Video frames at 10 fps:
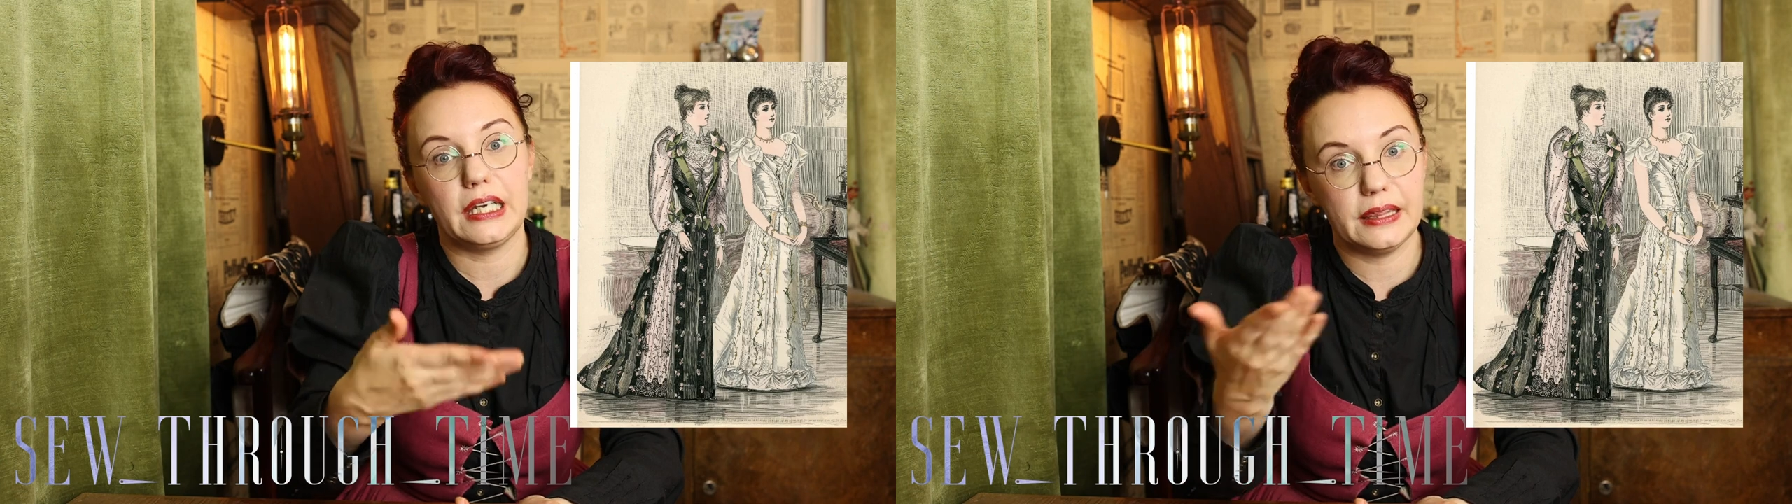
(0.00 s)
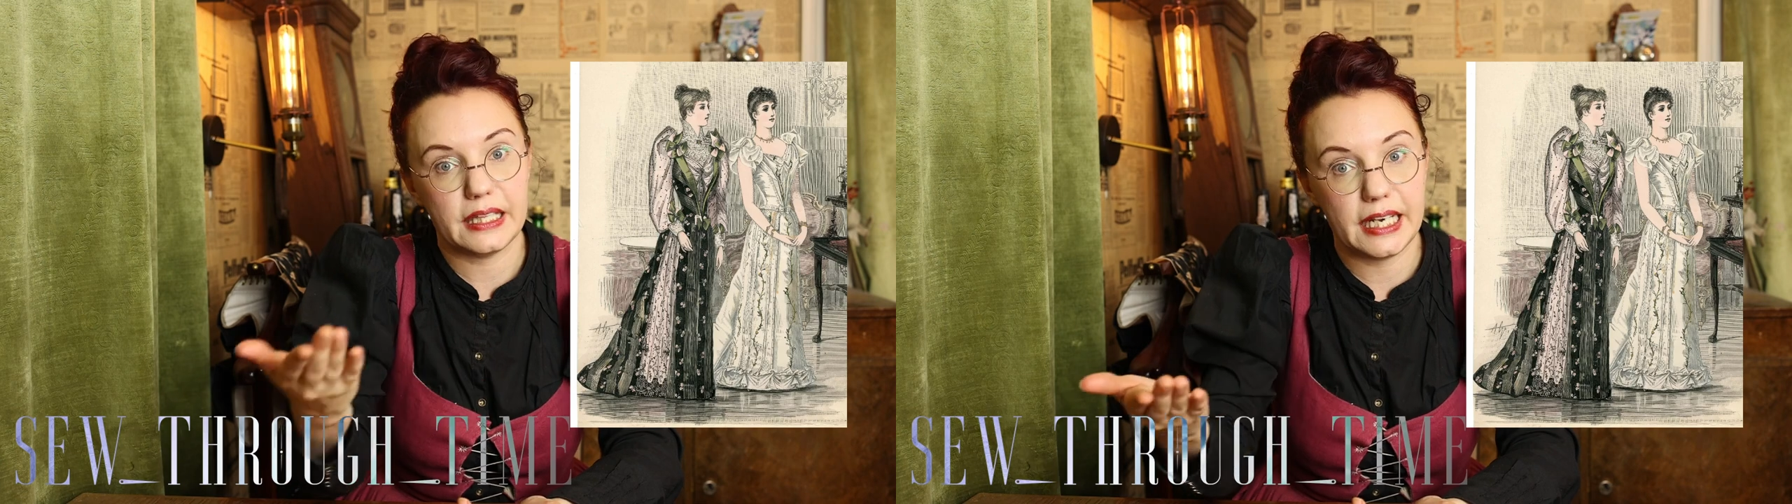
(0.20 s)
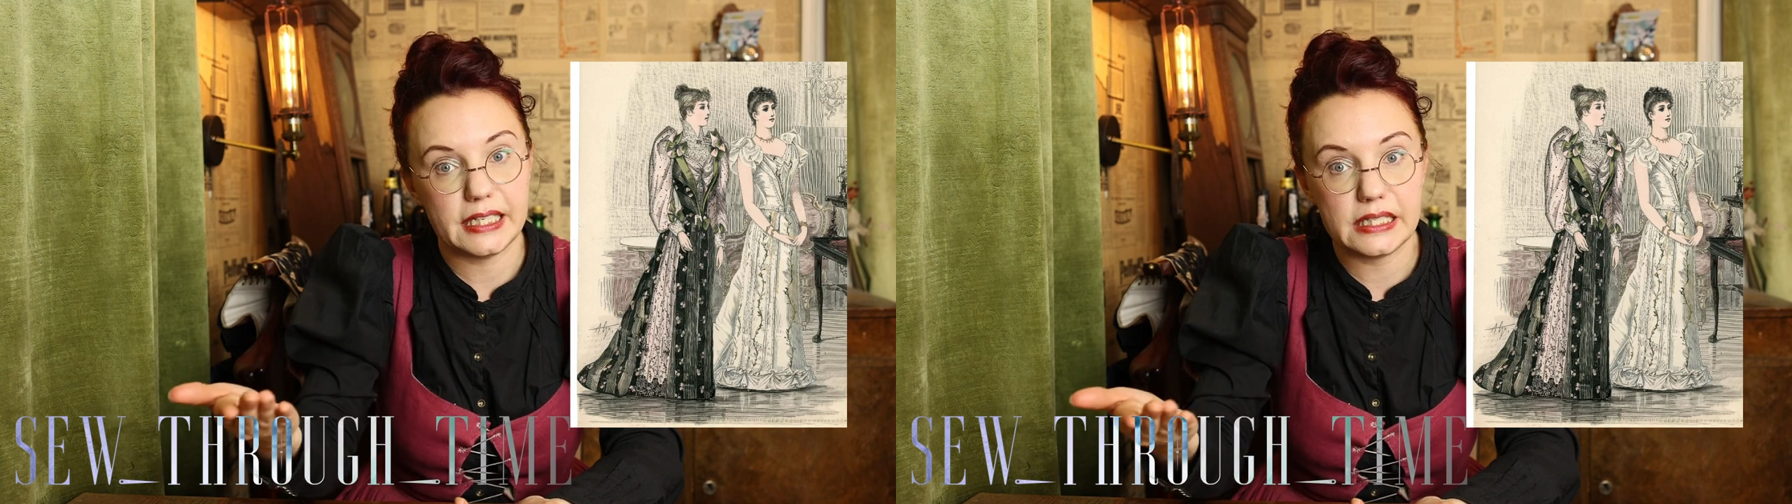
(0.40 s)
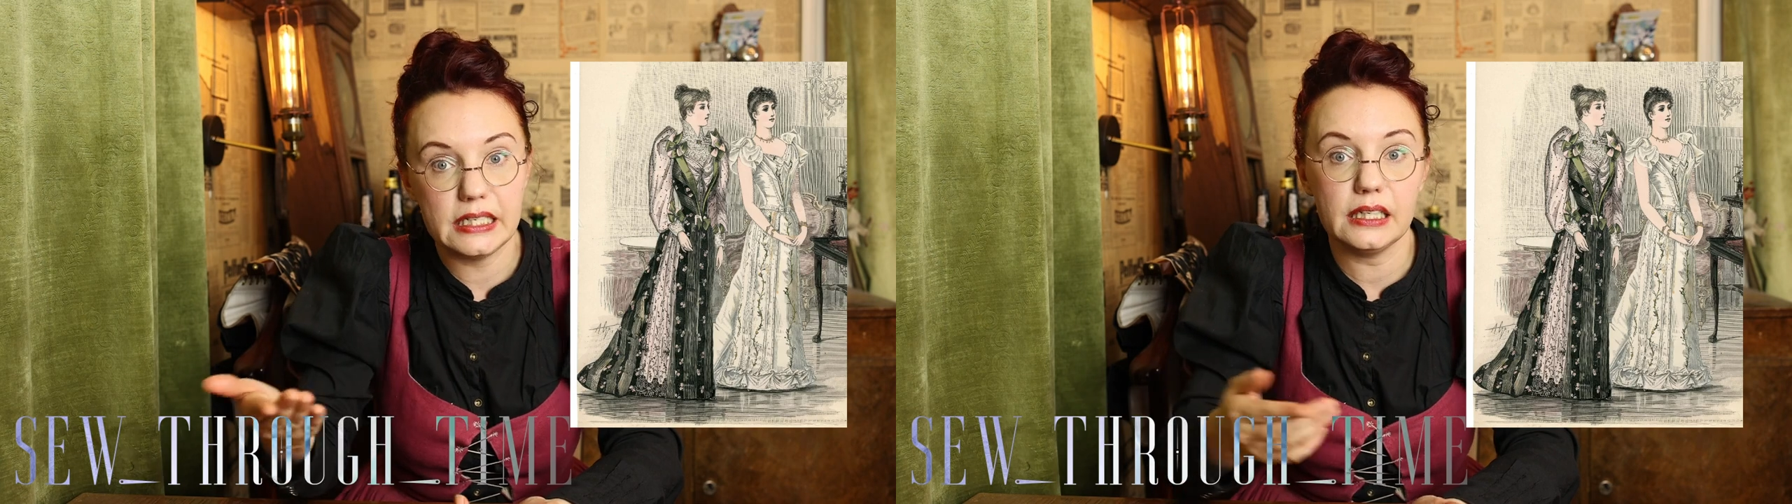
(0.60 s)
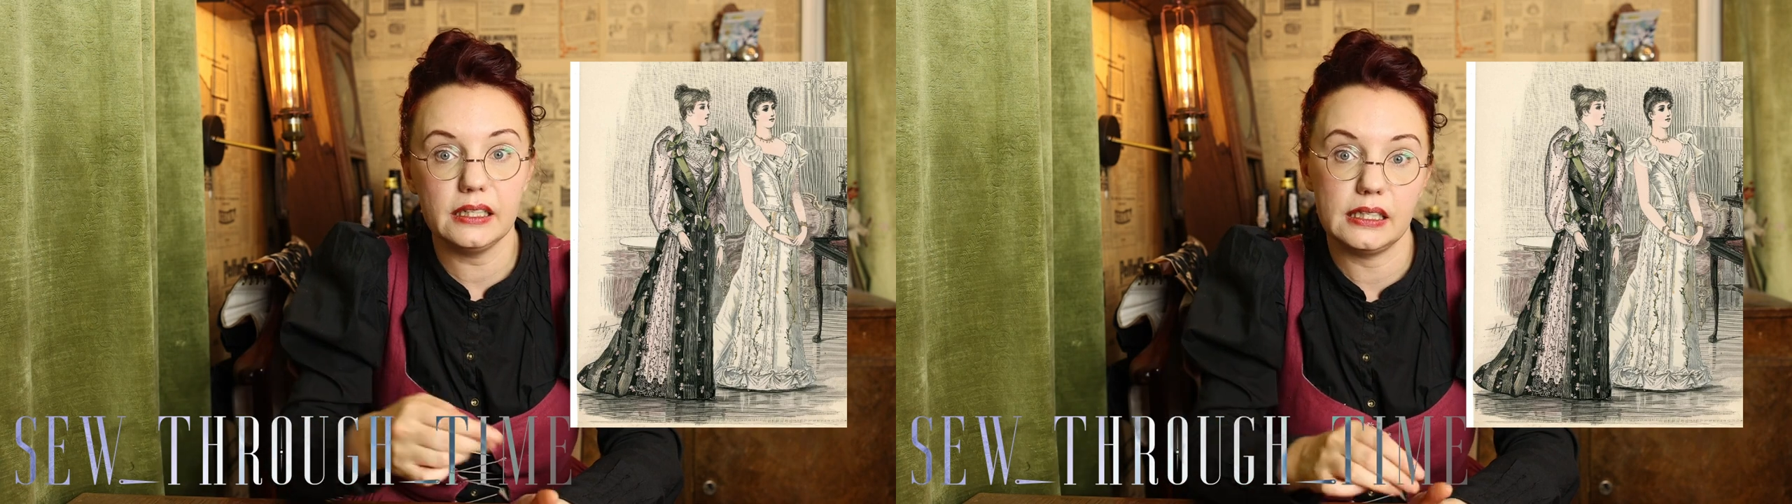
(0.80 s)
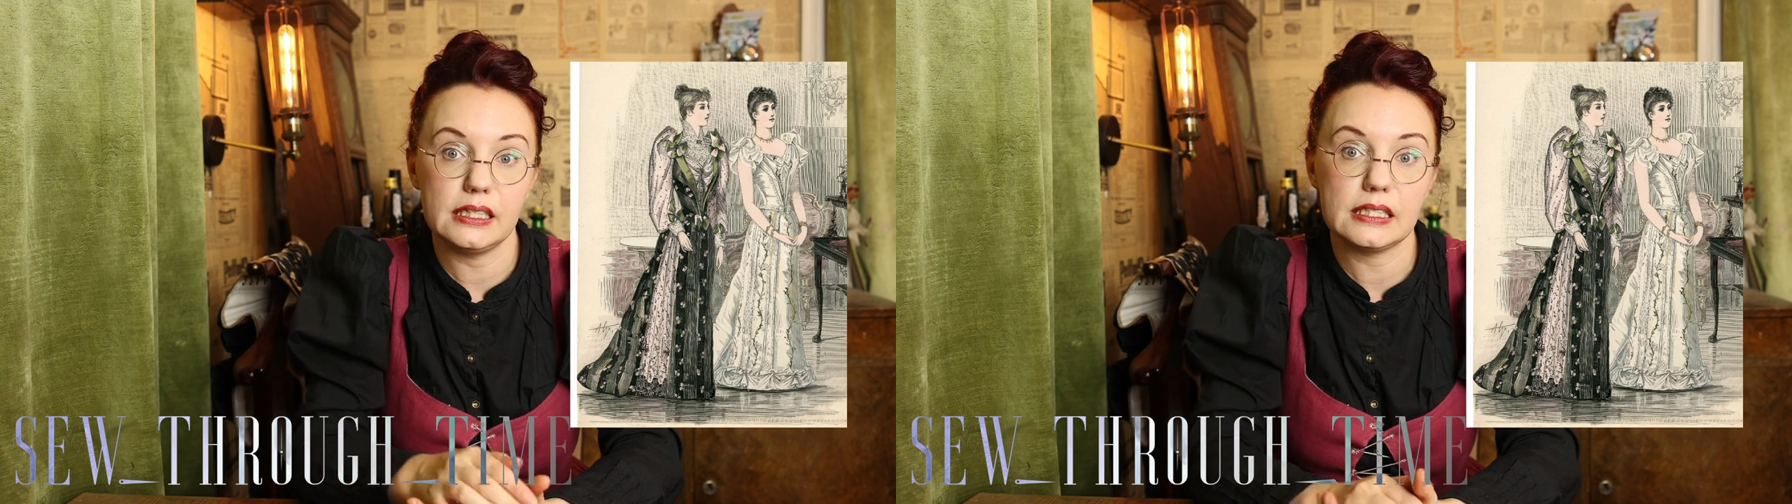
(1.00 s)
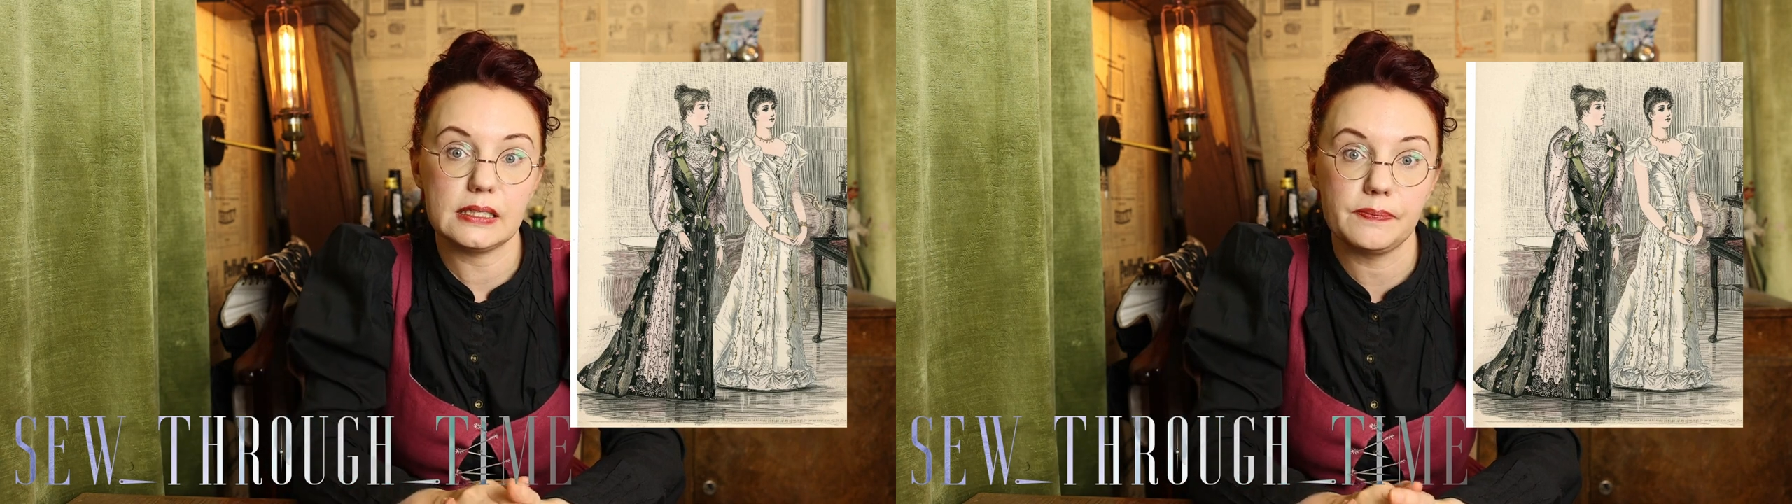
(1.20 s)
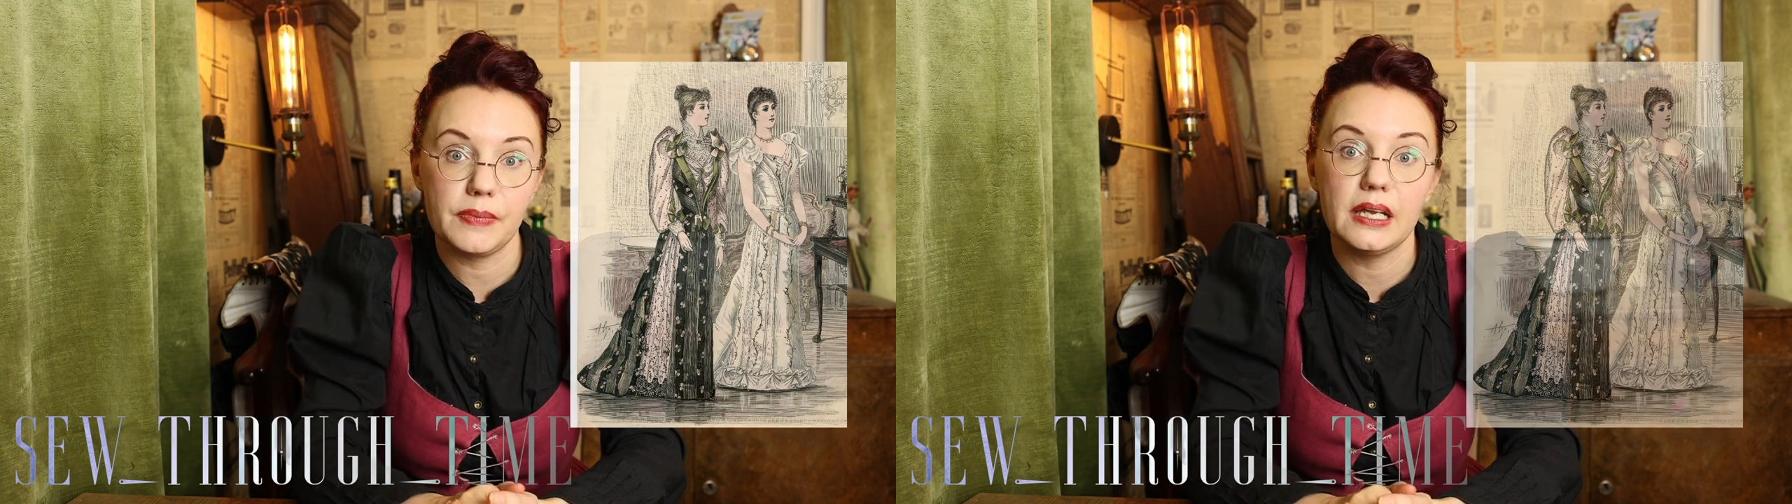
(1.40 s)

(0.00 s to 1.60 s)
in the 1890s